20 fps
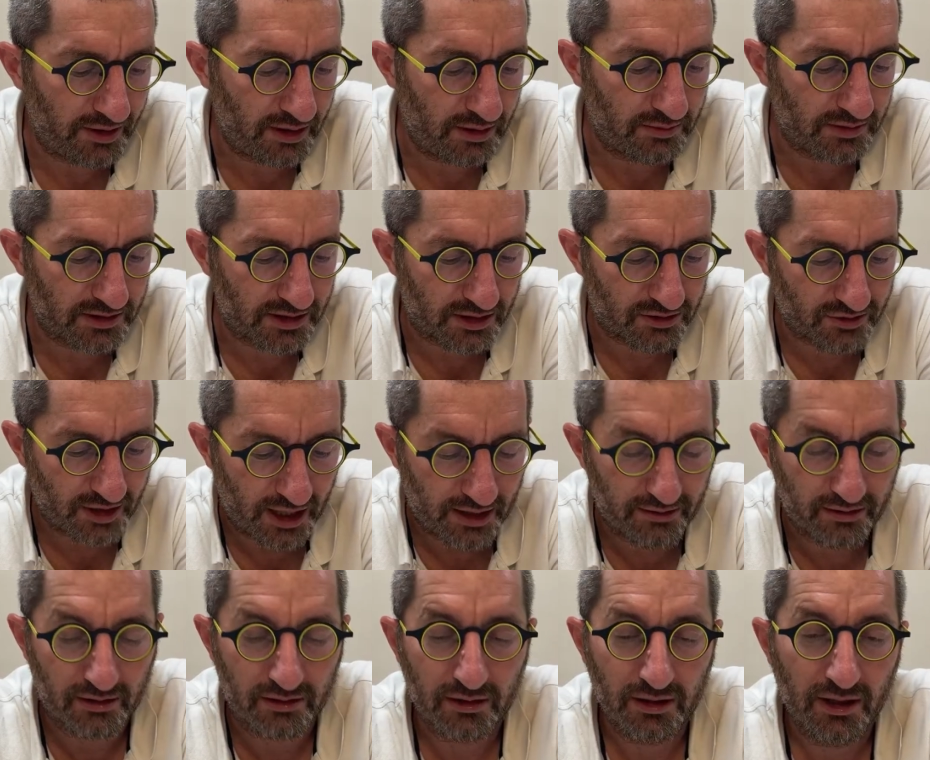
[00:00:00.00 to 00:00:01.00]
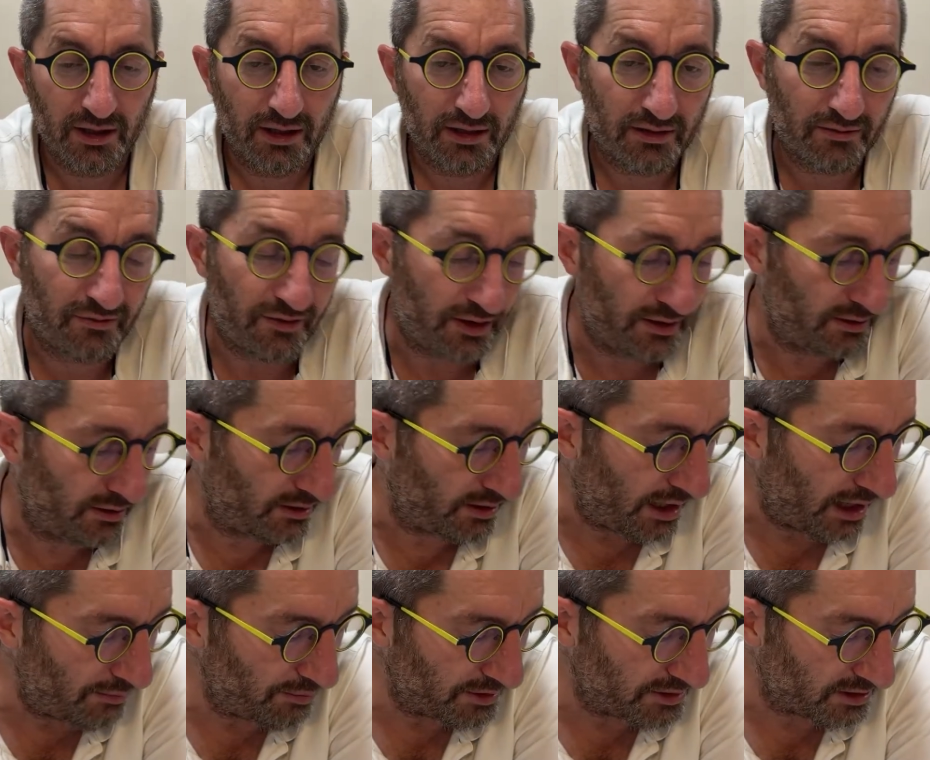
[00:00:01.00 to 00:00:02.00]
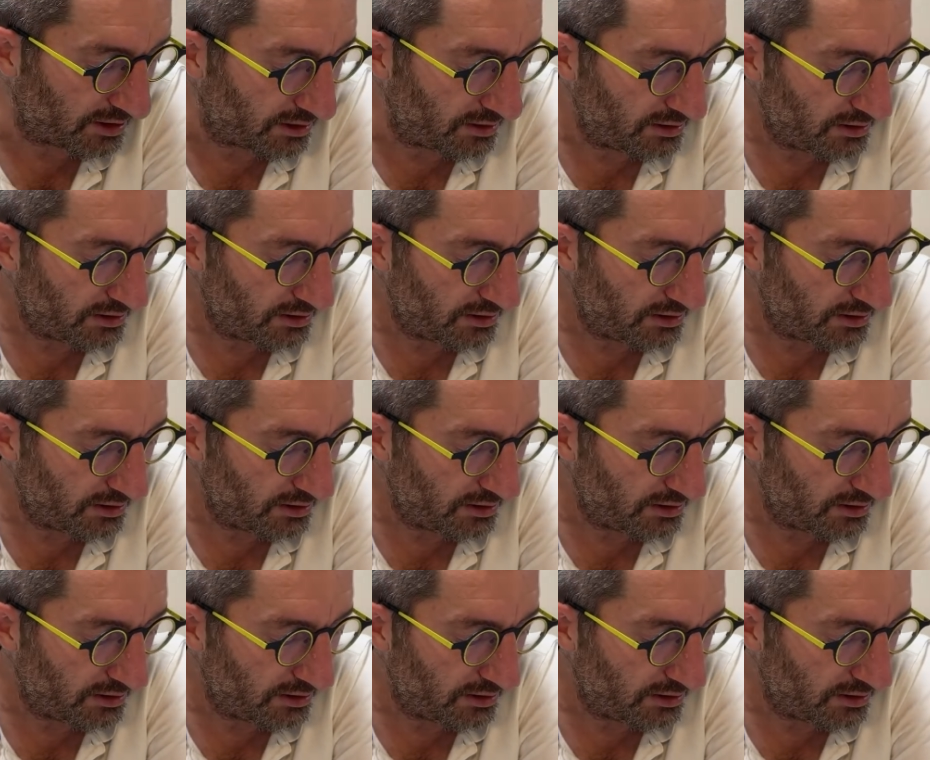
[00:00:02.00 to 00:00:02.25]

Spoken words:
says rather, the opposite.